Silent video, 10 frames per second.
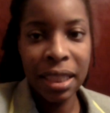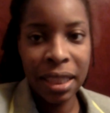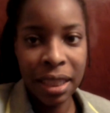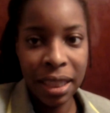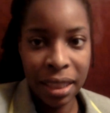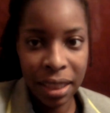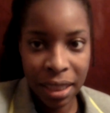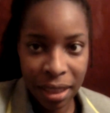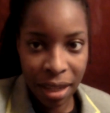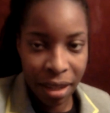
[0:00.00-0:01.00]
is the
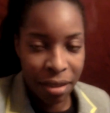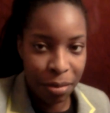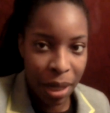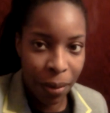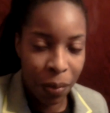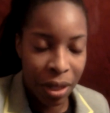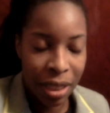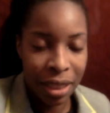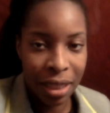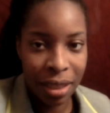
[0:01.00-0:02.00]
least of my
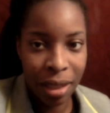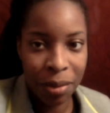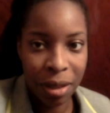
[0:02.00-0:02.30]
worries in terms